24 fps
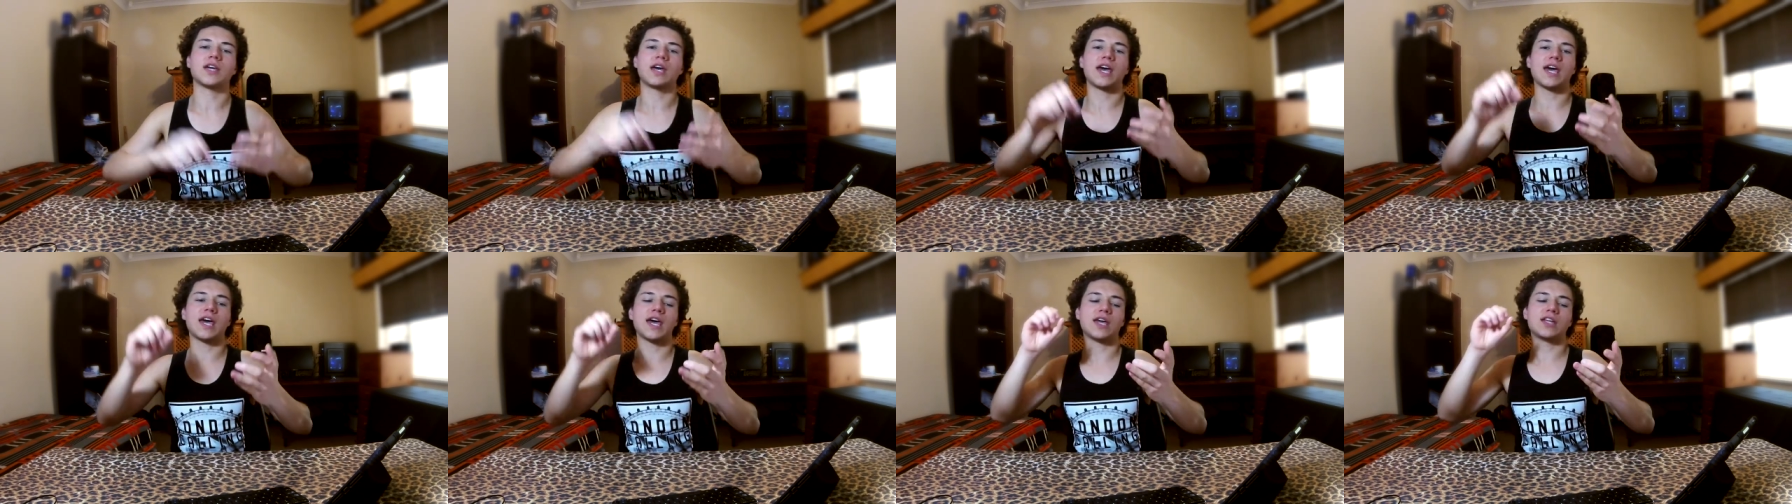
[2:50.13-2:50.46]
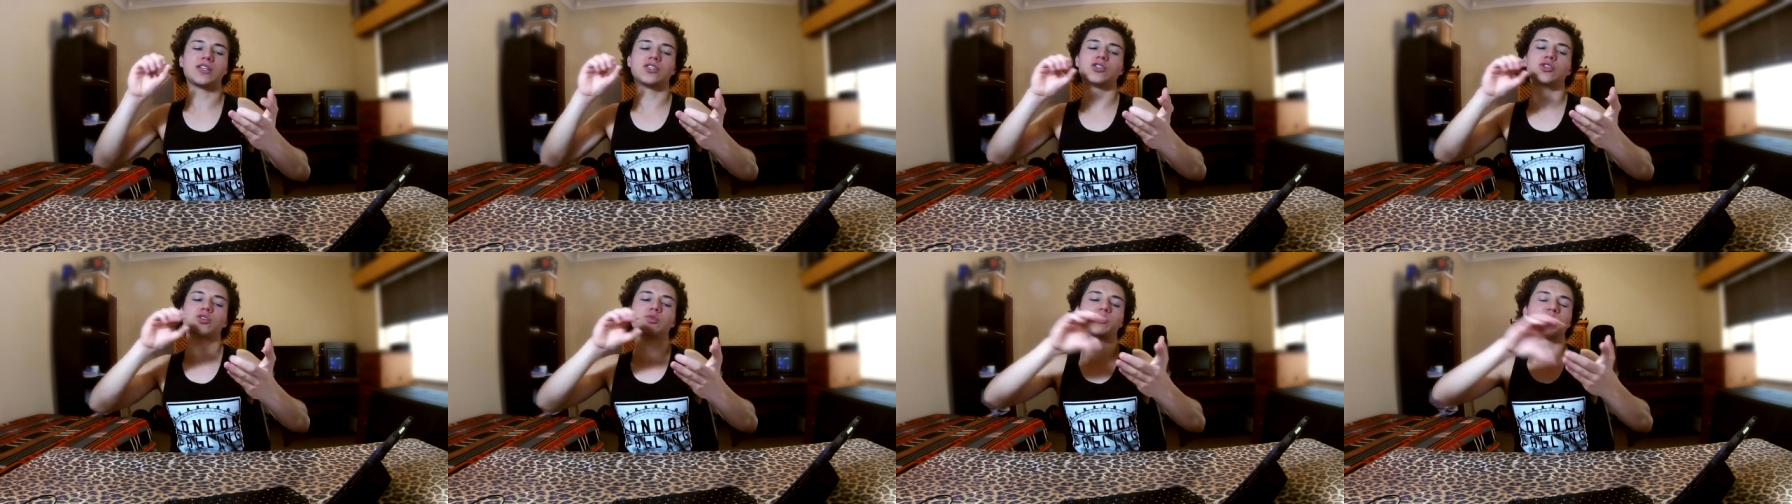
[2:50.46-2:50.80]

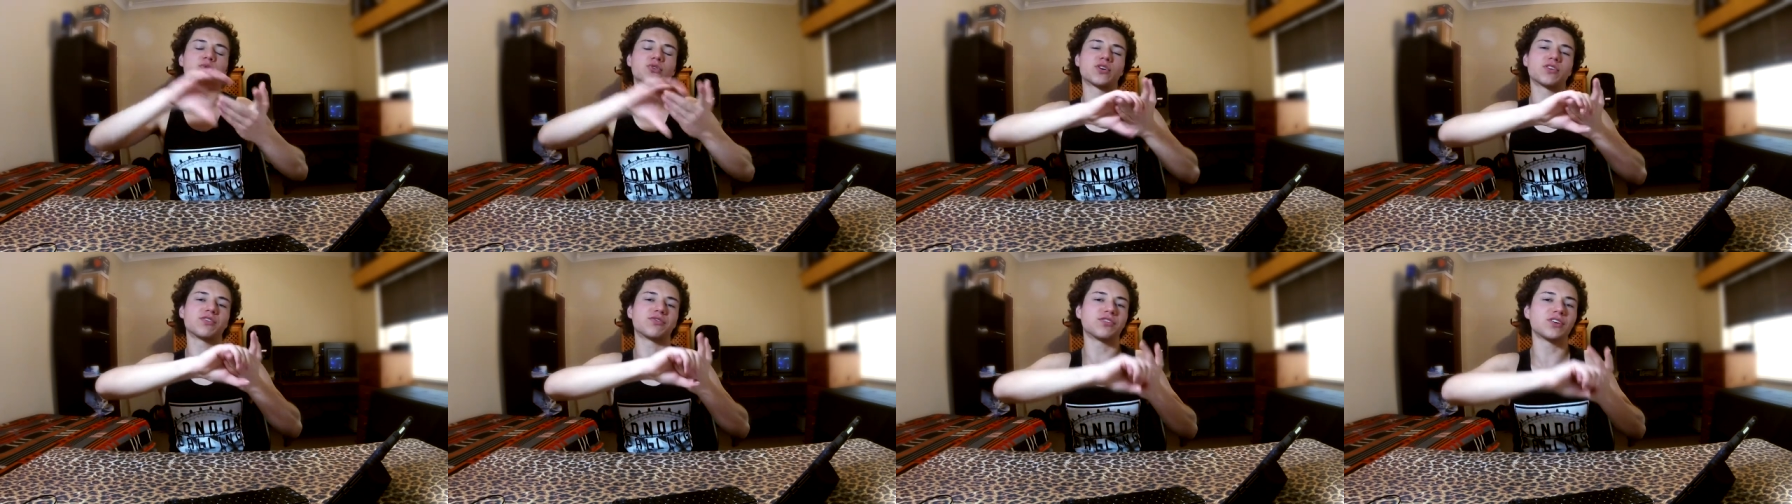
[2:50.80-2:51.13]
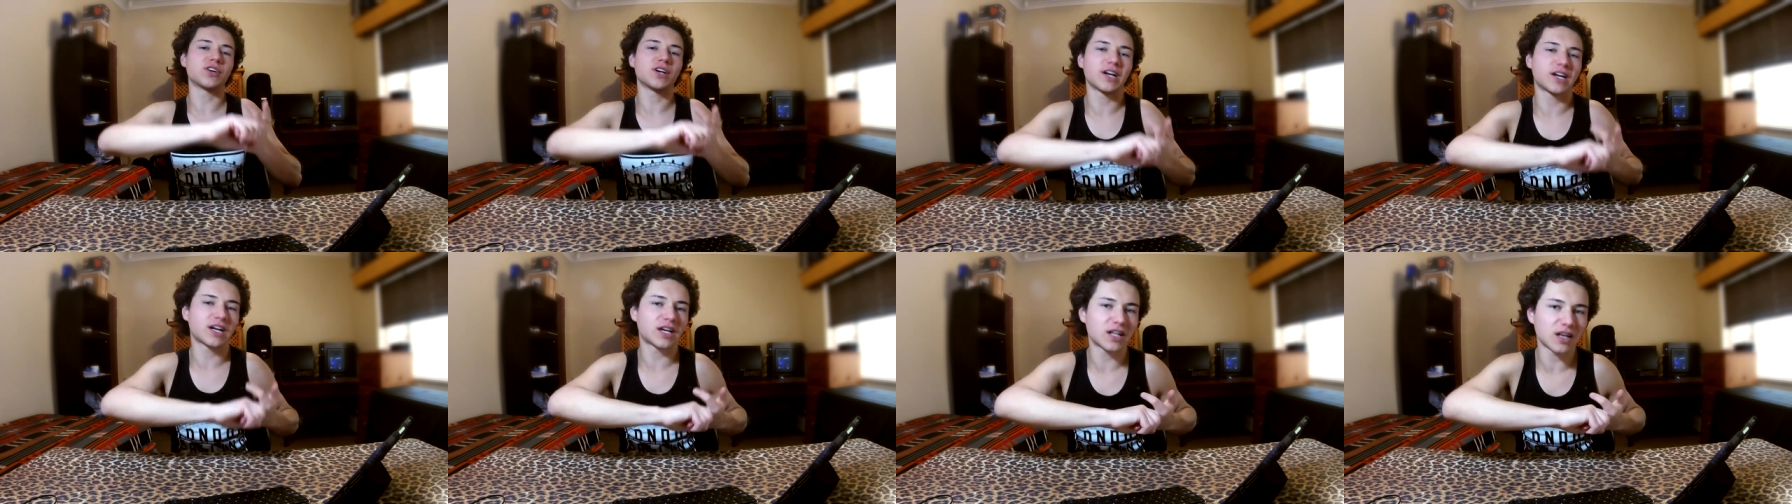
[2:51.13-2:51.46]
and you
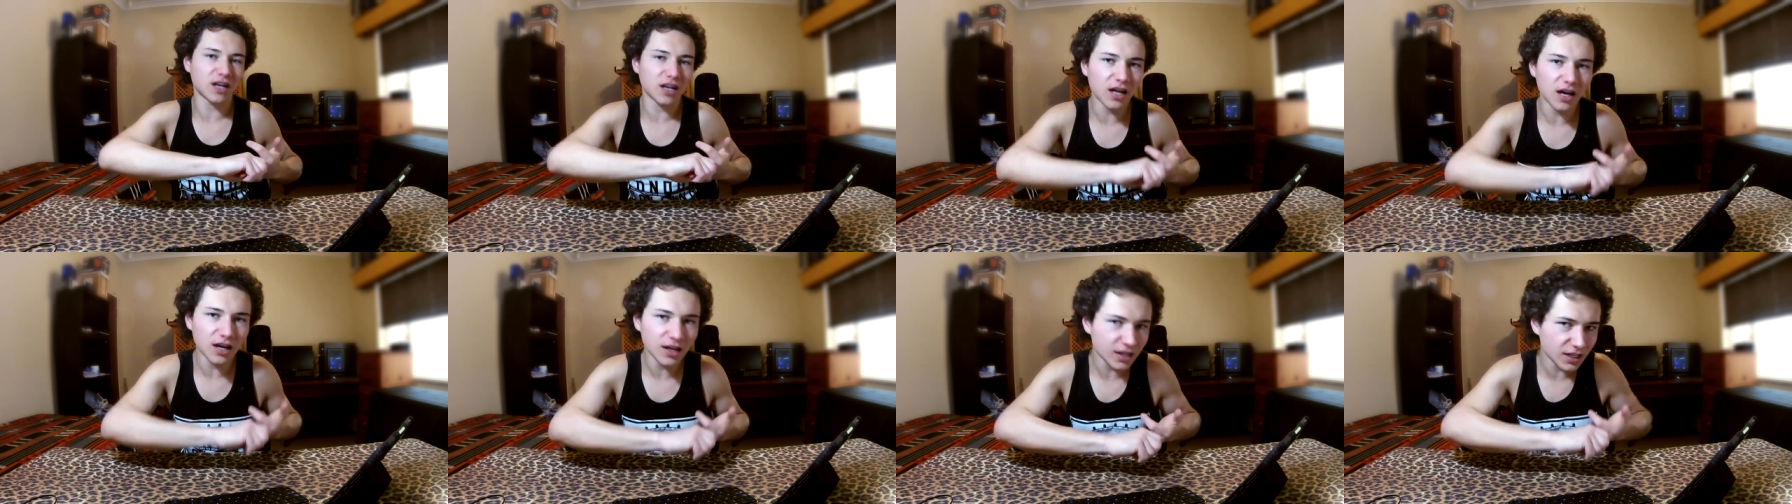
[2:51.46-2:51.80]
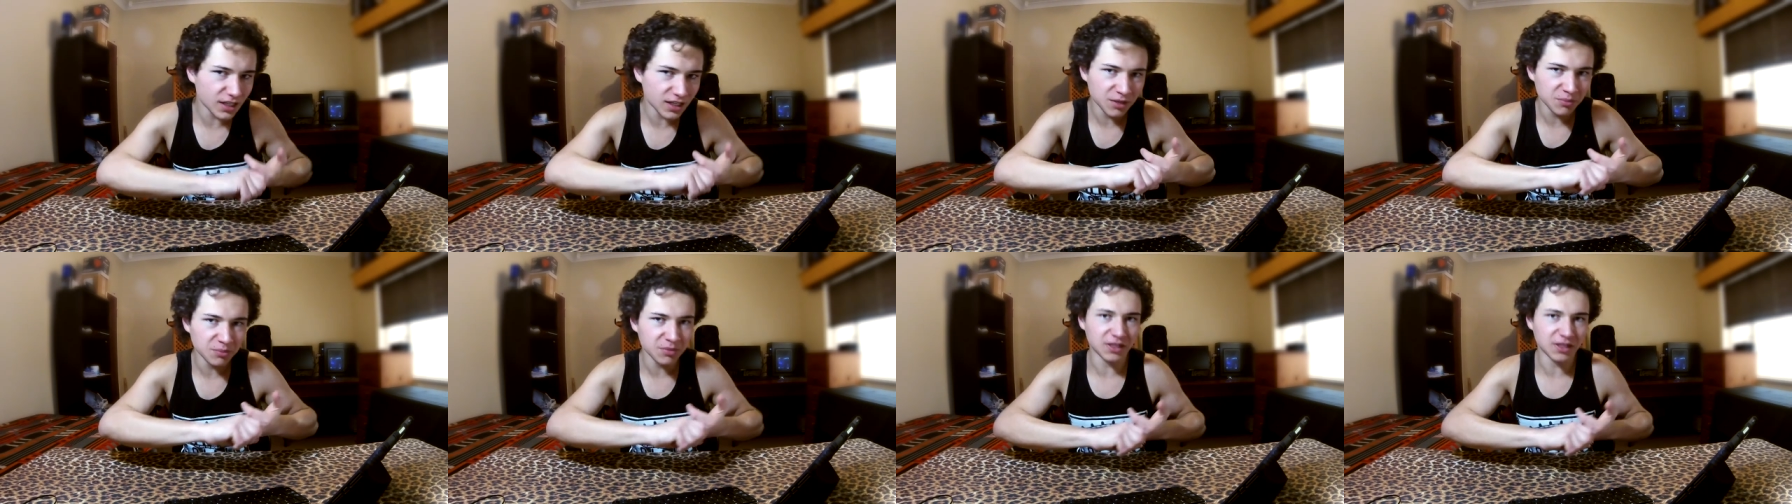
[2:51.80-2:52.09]
prefer clunky